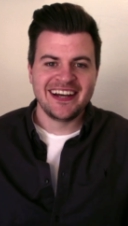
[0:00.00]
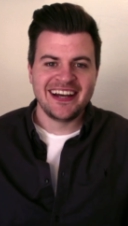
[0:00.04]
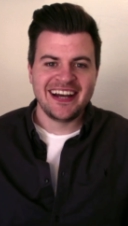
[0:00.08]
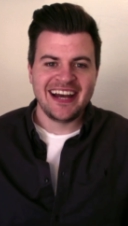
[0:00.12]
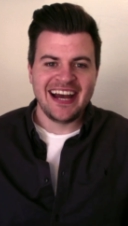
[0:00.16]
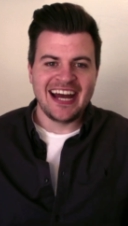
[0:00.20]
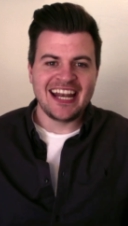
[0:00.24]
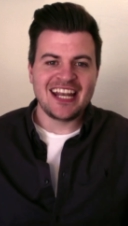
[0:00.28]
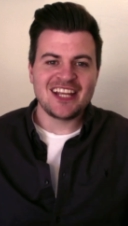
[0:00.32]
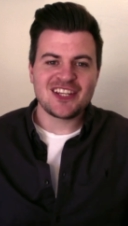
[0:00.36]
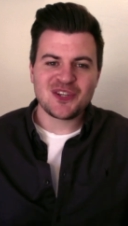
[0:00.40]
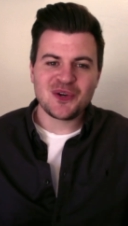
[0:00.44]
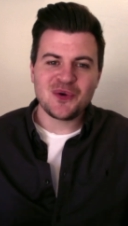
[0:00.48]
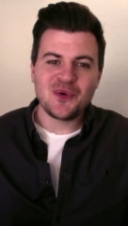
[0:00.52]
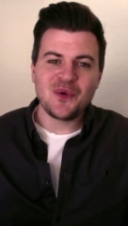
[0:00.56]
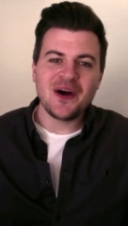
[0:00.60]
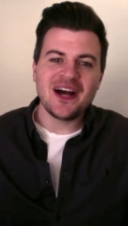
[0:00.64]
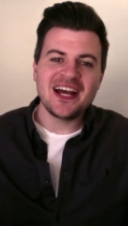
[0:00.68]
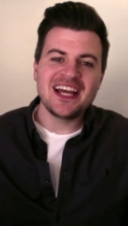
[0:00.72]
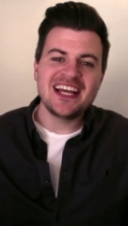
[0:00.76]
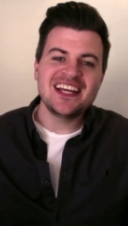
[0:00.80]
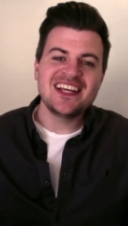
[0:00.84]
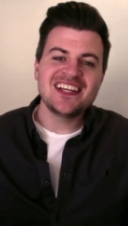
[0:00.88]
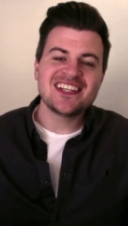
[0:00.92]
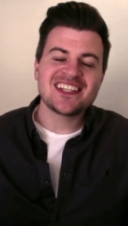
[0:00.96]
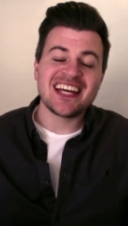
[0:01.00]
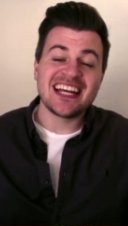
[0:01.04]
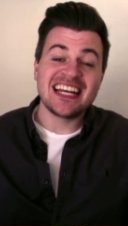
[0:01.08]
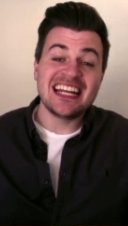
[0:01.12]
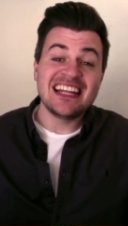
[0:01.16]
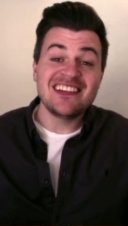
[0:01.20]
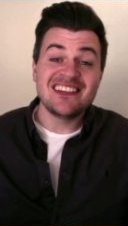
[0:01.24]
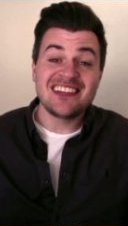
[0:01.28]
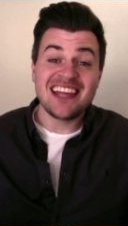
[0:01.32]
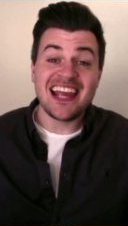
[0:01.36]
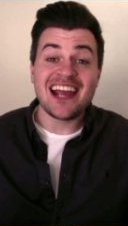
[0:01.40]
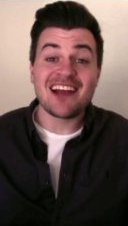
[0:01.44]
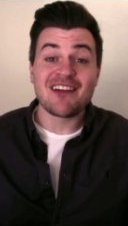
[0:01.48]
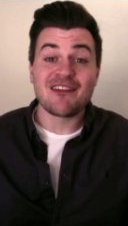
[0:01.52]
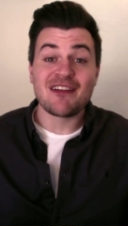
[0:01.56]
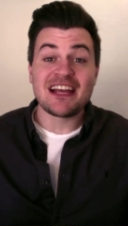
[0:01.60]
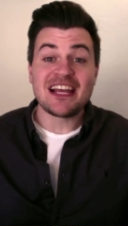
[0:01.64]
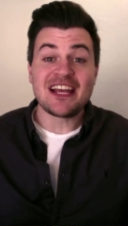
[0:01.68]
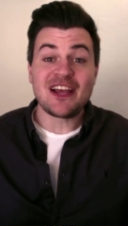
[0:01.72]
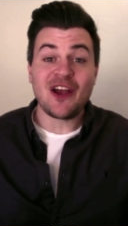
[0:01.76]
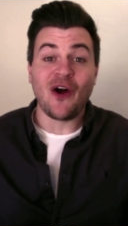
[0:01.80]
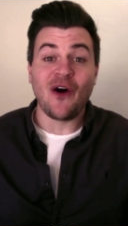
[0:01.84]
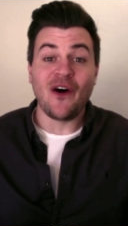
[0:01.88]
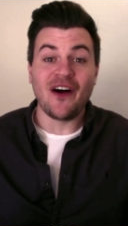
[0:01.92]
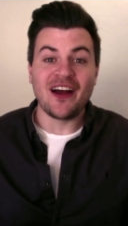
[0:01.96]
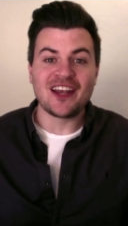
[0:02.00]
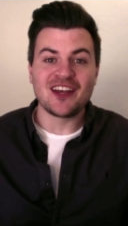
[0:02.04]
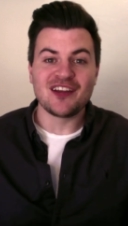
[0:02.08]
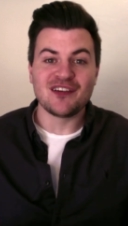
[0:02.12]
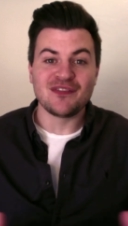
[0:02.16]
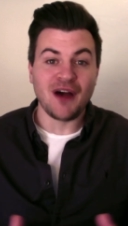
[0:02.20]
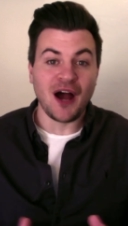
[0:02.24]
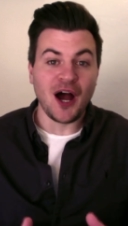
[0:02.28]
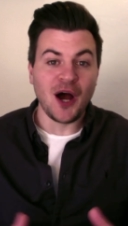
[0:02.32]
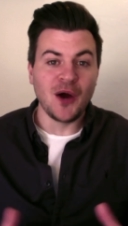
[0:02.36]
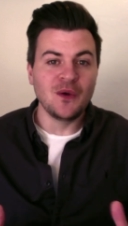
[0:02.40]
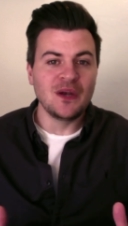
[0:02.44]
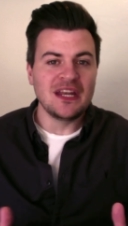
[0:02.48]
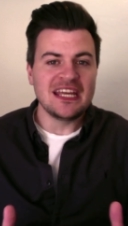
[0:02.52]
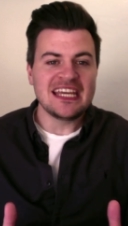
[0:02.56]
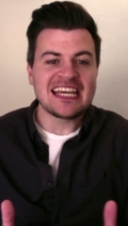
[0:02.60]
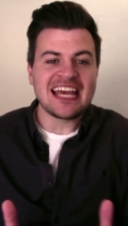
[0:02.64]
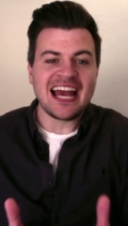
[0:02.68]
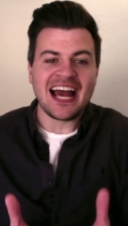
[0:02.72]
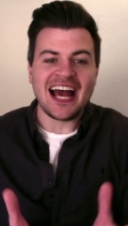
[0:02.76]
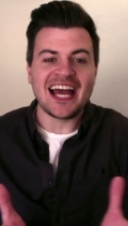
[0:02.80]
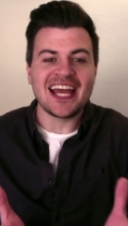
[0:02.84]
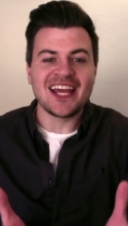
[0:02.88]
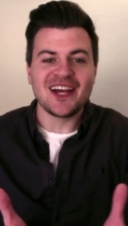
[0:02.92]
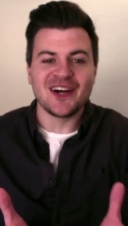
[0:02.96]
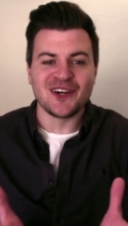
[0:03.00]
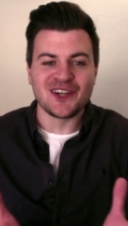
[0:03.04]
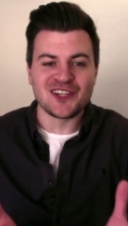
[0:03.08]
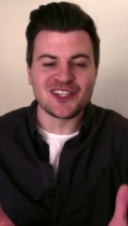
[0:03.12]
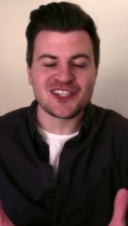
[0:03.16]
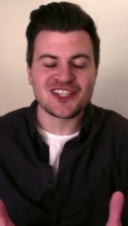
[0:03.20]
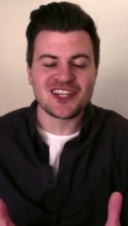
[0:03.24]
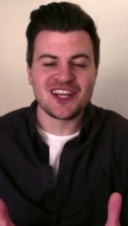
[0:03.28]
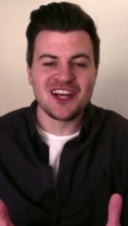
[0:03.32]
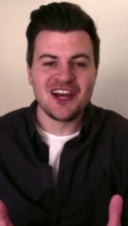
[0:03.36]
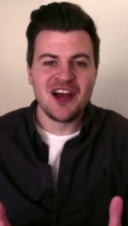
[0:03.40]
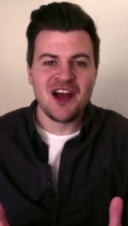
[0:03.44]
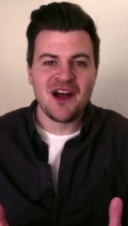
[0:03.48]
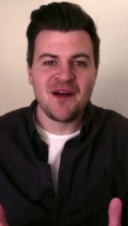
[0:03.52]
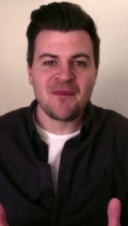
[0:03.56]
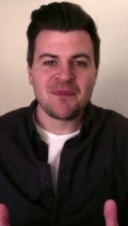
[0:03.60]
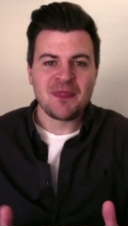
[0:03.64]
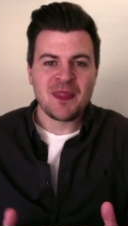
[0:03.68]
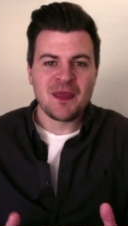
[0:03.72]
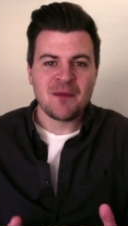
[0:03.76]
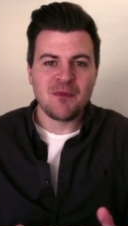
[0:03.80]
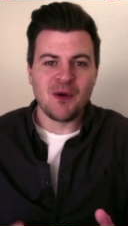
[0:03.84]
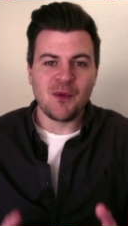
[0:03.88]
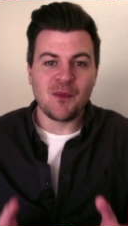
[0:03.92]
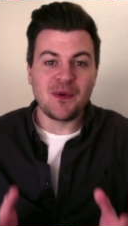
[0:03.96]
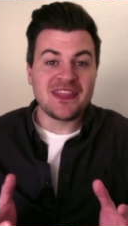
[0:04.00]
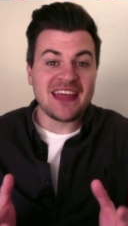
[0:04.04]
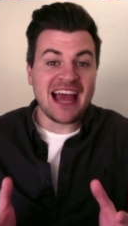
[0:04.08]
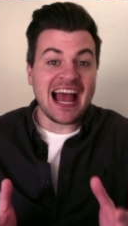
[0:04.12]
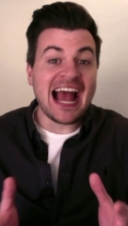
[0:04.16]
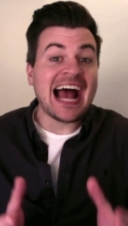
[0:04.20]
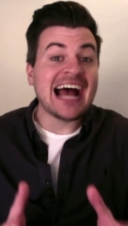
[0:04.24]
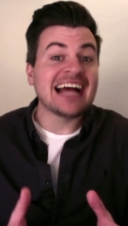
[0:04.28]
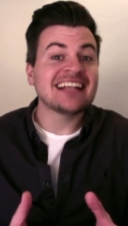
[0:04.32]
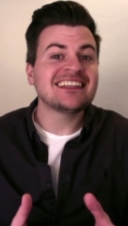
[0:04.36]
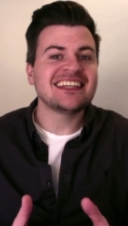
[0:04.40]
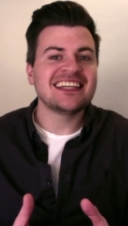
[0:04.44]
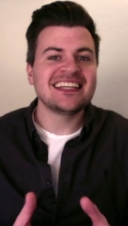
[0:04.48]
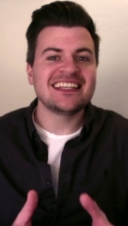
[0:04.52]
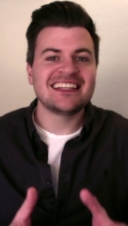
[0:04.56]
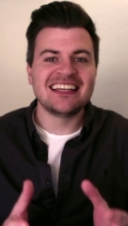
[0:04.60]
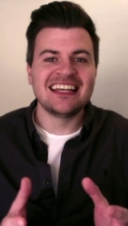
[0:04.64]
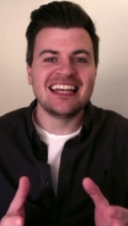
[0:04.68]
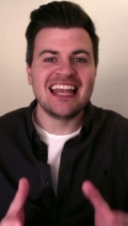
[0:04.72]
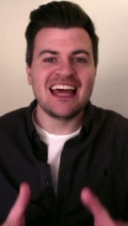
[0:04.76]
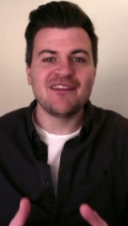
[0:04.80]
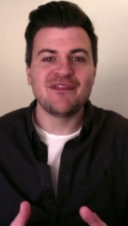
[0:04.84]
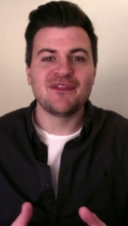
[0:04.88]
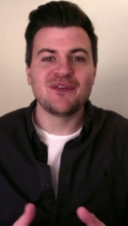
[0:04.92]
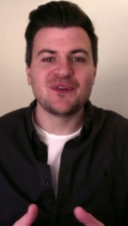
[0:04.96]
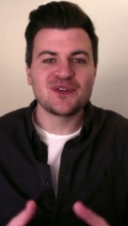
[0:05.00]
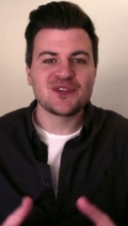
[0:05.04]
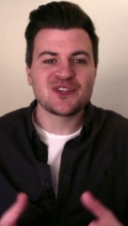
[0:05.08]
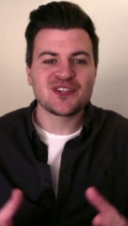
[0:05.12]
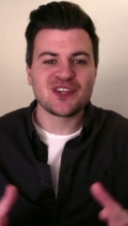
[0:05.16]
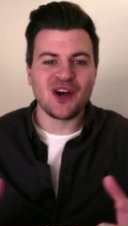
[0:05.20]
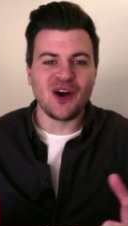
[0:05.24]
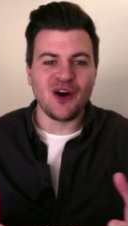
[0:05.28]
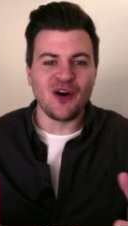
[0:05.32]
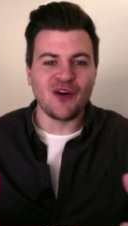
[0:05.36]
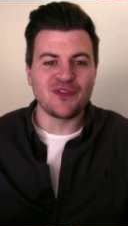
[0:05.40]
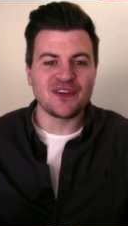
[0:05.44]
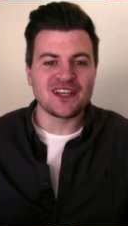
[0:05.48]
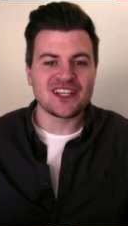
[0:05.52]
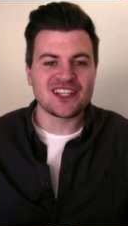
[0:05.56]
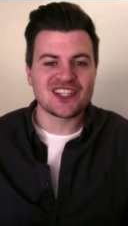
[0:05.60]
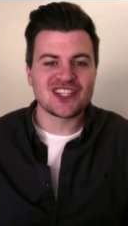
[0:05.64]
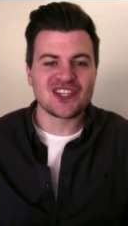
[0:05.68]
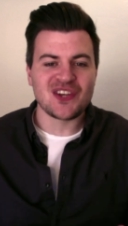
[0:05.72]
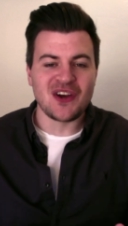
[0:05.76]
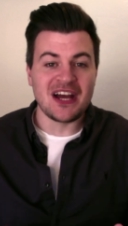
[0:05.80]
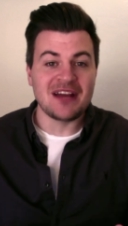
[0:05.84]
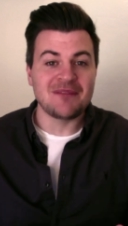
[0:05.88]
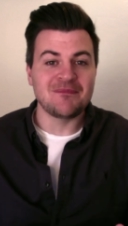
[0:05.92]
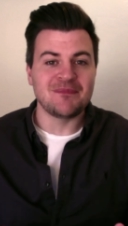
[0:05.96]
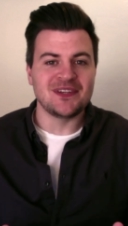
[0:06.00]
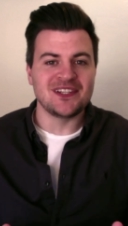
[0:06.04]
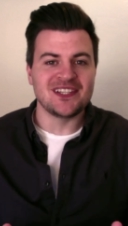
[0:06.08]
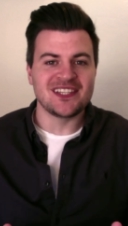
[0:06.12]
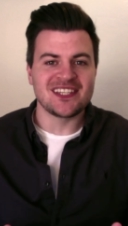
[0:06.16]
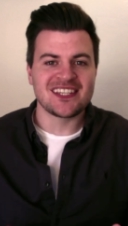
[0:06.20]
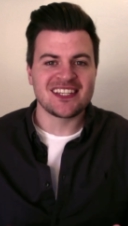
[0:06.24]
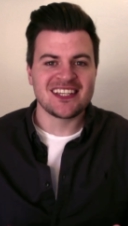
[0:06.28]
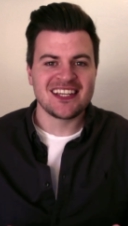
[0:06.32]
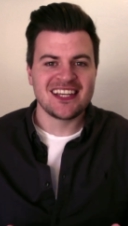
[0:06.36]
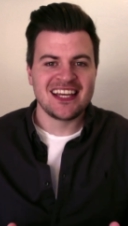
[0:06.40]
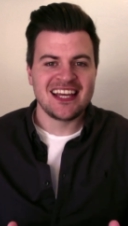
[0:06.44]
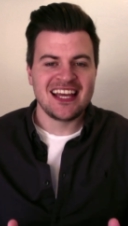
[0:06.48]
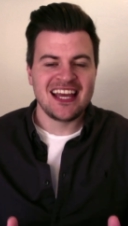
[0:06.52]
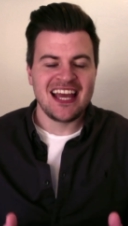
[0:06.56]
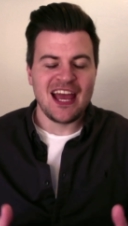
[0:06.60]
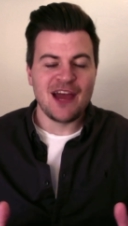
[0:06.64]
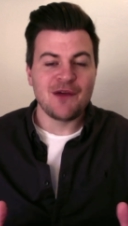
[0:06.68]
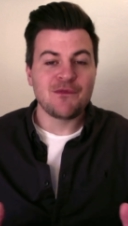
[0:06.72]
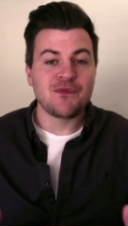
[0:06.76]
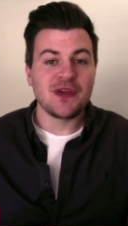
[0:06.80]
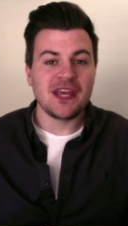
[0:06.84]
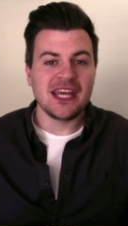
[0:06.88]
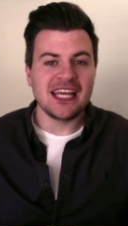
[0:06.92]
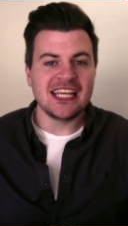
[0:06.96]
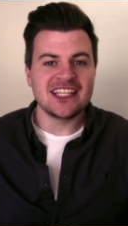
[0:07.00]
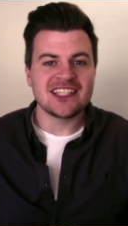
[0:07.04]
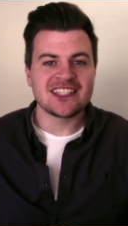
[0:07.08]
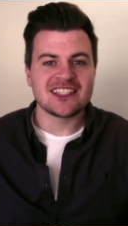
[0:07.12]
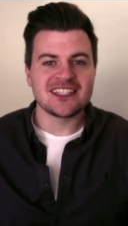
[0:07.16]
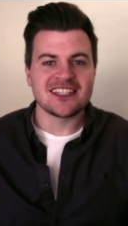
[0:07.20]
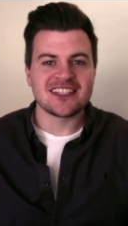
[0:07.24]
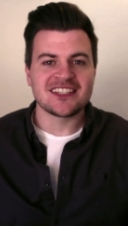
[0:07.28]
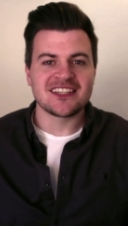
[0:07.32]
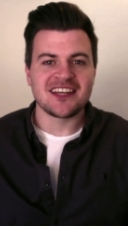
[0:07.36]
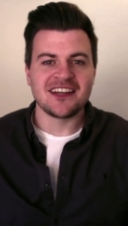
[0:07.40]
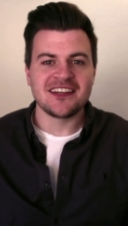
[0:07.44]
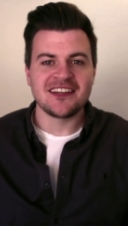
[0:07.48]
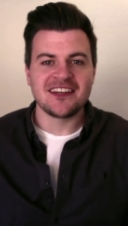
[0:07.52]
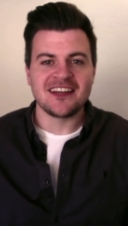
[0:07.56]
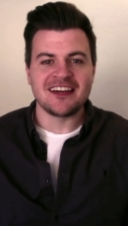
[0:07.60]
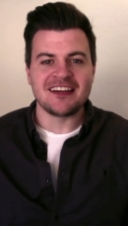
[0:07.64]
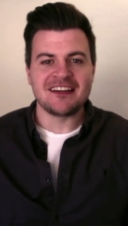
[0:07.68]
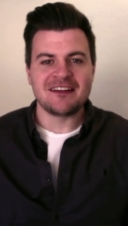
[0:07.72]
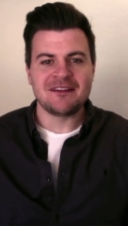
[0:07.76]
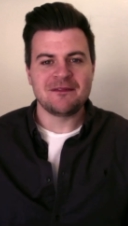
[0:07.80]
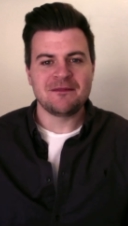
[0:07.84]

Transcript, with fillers: And it's always an endearing kind of holy chaos, but with added levels of excitement every Easter Sunday.